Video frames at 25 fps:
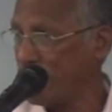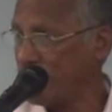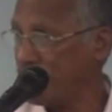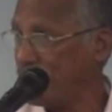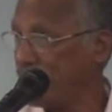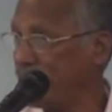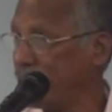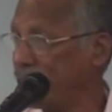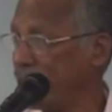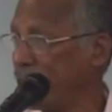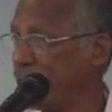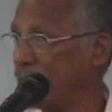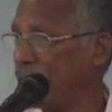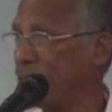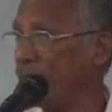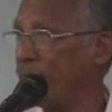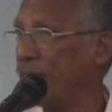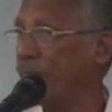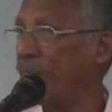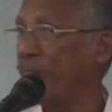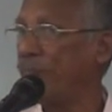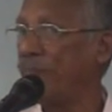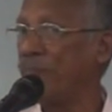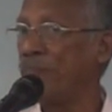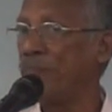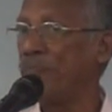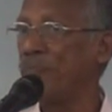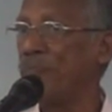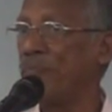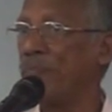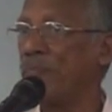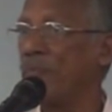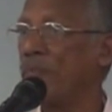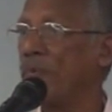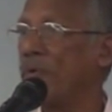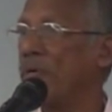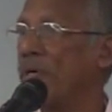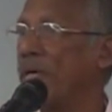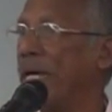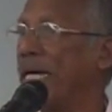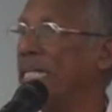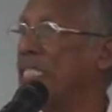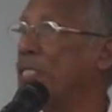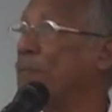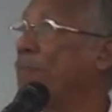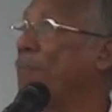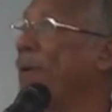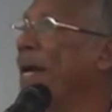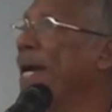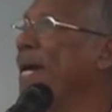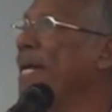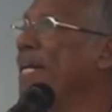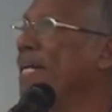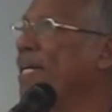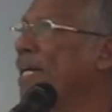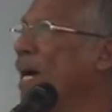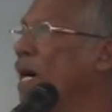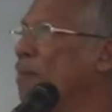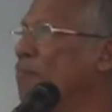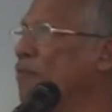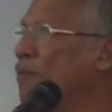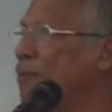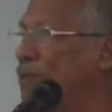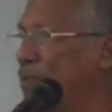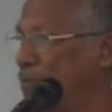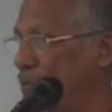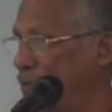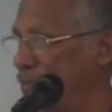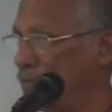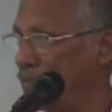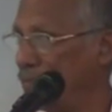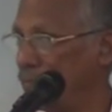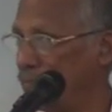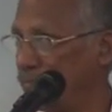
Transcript: are seated, a sprain comes